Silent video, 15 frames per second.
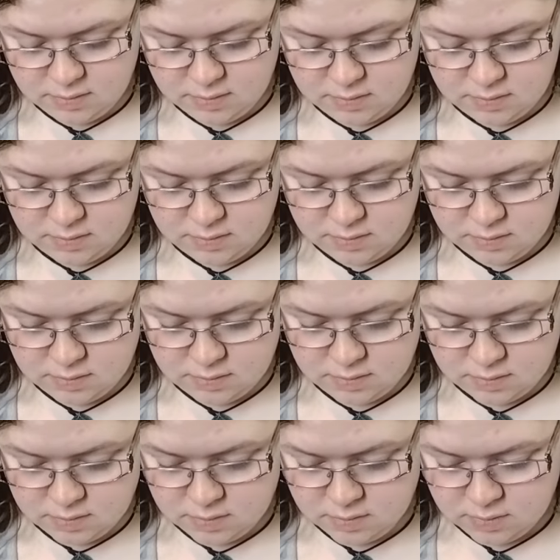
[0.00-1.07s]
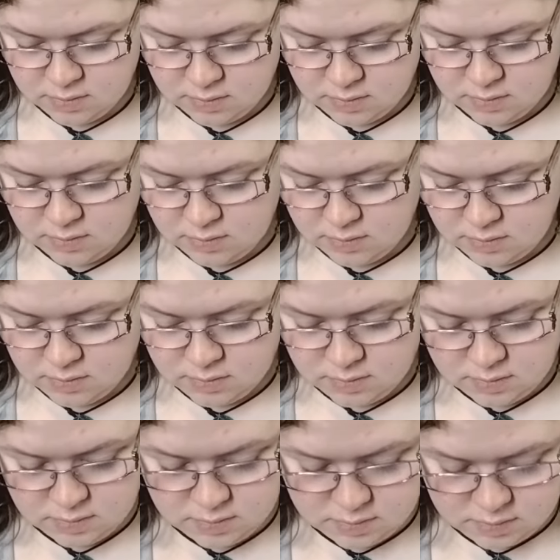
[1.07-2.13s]

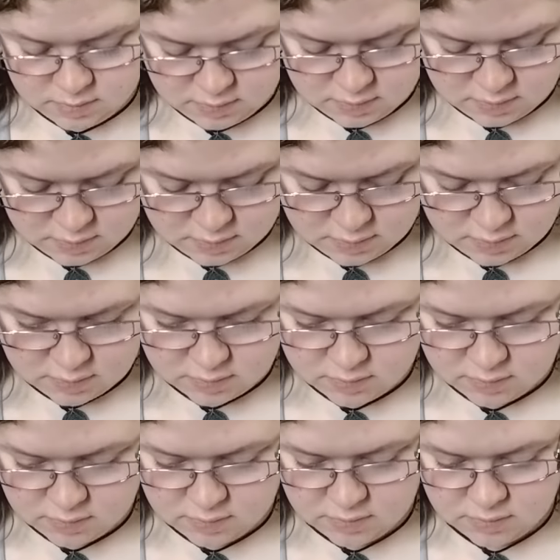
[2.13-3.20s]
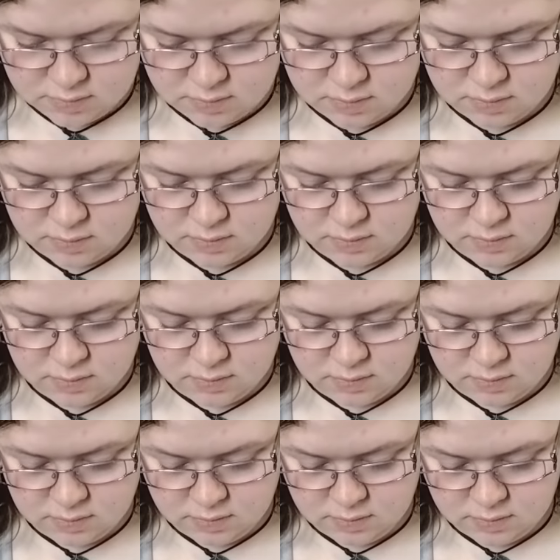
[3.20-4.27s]

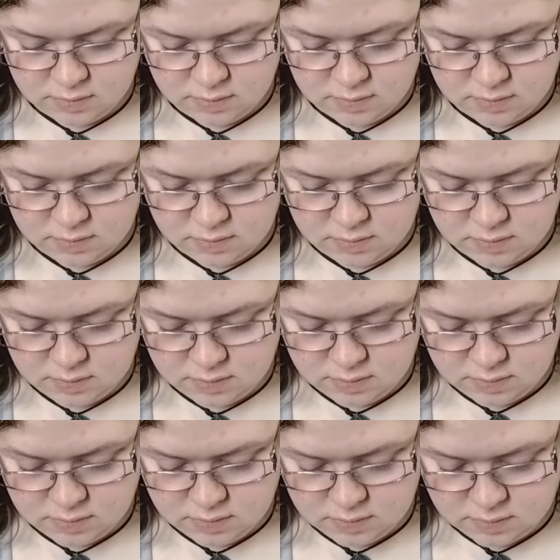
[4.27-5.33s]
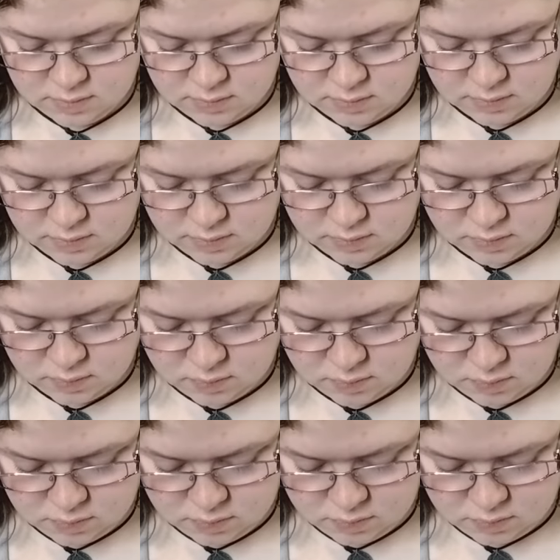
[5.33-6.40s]

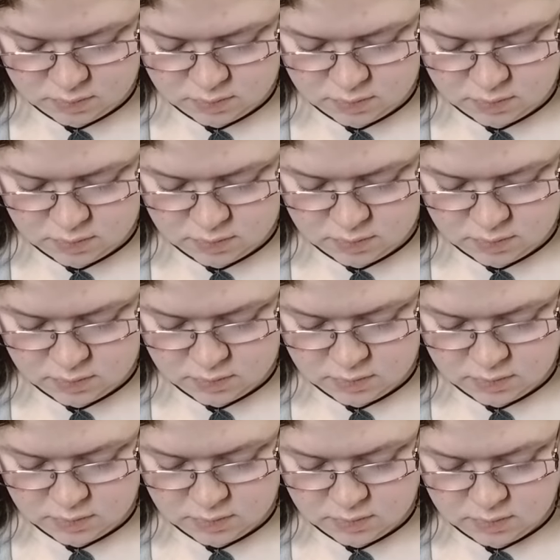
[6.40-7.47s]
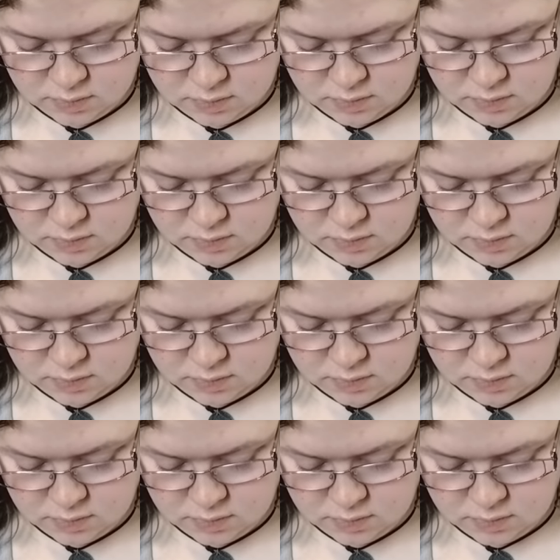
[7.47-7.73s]
(no one is talking)